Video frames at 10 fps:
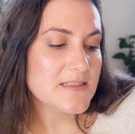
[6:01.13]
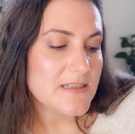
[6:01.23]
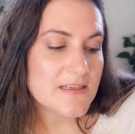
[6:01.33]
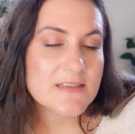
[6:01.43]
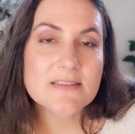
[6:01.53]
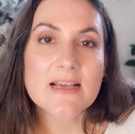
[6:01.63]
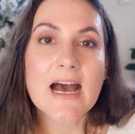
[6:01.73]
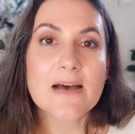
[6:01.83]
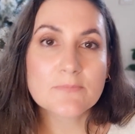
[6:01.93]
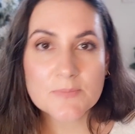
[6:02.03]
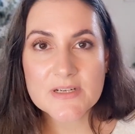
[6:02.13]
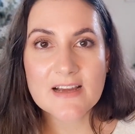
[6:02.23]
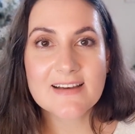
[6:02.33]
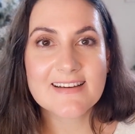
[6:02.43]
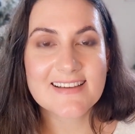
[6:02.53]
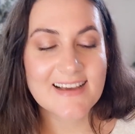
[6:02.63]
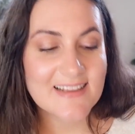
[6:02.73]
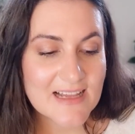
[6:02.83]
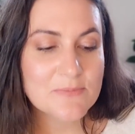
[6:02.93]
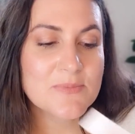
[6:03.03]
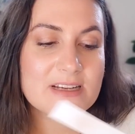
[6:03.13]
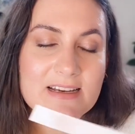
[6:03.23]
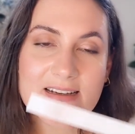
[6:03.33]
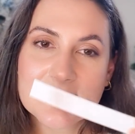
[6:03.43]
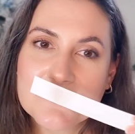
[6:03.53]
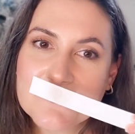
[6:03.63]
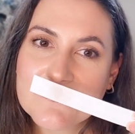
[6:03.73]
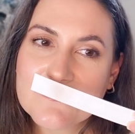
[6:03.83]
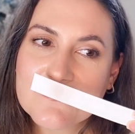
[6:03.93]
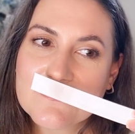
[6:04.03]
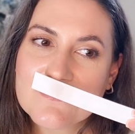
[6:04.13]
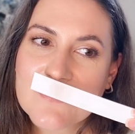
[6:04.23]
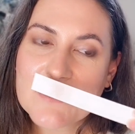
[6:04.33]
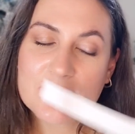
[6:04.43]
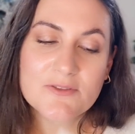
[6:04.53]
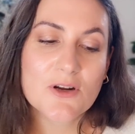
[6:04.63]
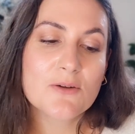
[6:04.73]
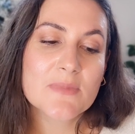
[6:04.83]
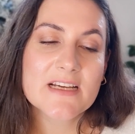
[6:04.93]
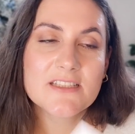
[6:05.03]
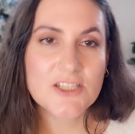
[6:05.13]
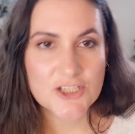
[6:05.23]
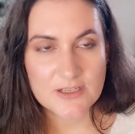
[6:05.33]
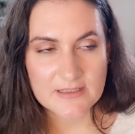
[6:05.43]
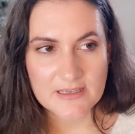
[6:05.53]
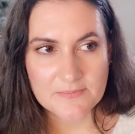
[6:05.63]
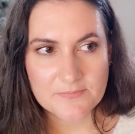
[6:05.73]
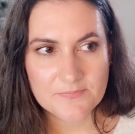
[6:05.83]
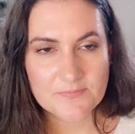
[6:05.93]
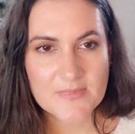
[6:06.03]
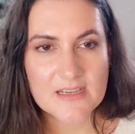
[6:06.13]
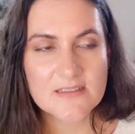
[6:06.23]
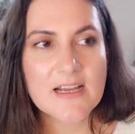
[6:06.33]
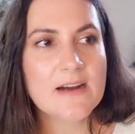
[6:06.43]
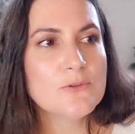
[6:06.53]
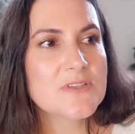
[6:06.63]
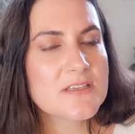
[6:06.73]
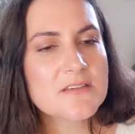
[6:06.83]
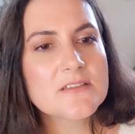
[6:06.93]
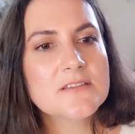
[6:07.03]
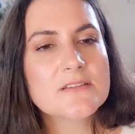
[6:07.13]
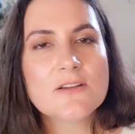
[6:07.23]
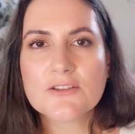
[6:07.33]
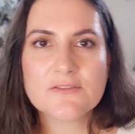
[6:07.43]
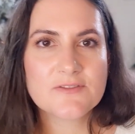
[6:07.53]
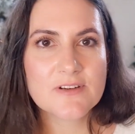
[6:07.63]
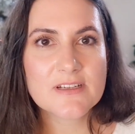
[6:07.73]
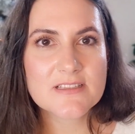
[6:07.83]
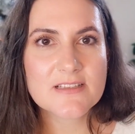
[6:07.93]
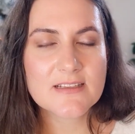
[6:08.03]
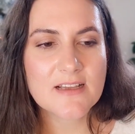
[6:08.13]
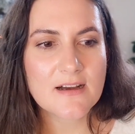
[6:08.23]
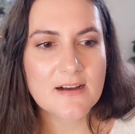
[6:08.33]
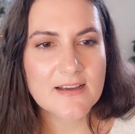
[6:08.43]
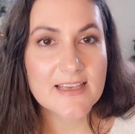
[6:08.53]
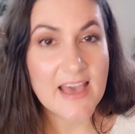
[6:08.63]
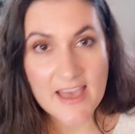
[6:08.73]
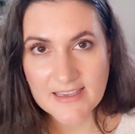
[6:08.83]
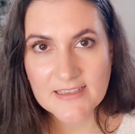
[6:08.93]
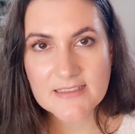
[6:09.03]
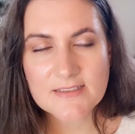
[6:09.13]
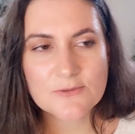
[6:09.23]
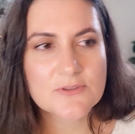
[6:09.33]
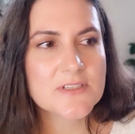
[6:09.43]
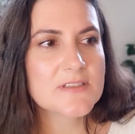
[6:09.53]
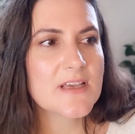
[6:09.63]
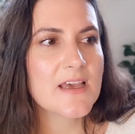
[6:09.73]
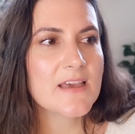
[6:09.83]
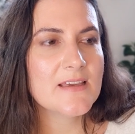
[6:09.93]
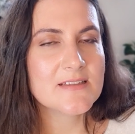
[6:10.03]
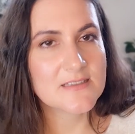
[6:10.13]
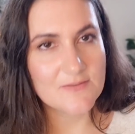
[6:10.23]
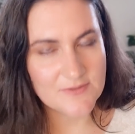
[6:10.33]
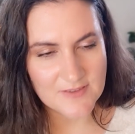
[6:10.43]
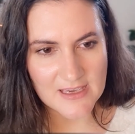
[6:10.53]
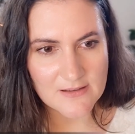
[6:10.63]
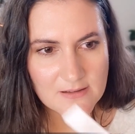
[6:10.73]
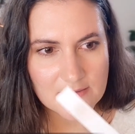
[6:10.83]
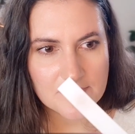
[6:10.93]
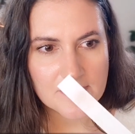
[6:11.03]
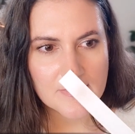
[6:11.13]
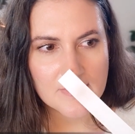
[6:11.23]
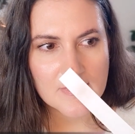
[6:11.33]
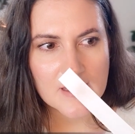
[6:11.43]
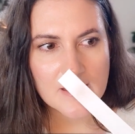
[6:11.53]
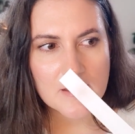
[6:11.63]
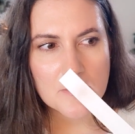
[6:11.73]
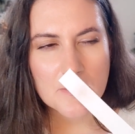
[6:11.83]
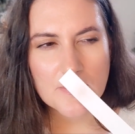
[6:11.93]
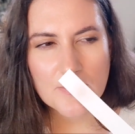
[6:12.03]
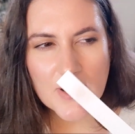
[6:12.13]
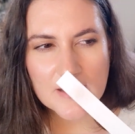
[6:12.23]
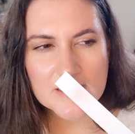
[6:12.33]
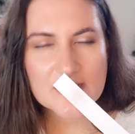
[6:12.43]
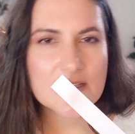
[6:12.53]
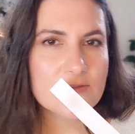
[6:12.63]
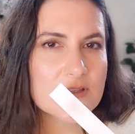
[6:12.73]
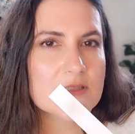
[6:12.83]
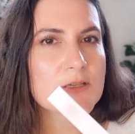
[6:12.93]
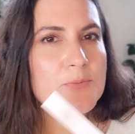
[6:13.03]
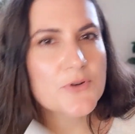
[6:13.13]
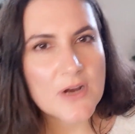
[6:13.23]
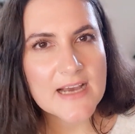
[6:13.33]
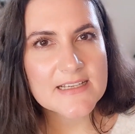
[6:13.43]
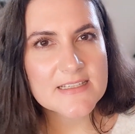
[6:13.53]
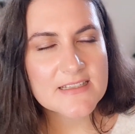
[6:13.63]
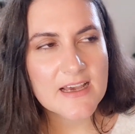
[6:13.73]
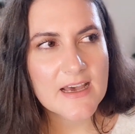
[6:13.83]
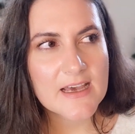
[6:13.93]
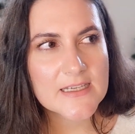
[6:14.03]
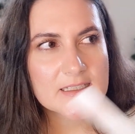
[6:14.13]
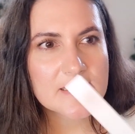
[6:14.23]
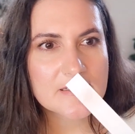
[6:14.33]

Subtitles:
is Umbra Calabria from Nicheperfumes. Now, this is not a fragrance that I hate or say it's a fail. But given the price tag,